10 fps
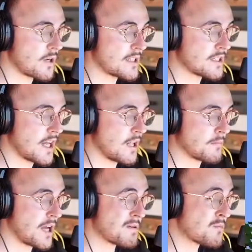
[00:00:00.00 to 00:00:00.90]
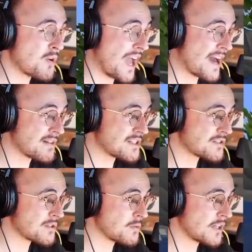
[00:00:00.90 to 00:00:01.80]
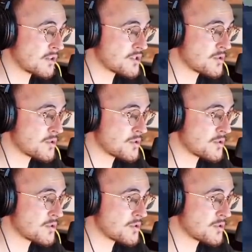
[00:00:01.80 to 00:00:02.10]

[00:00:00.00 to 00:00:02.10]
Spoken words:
dried kelp. I mean, we have it. Why not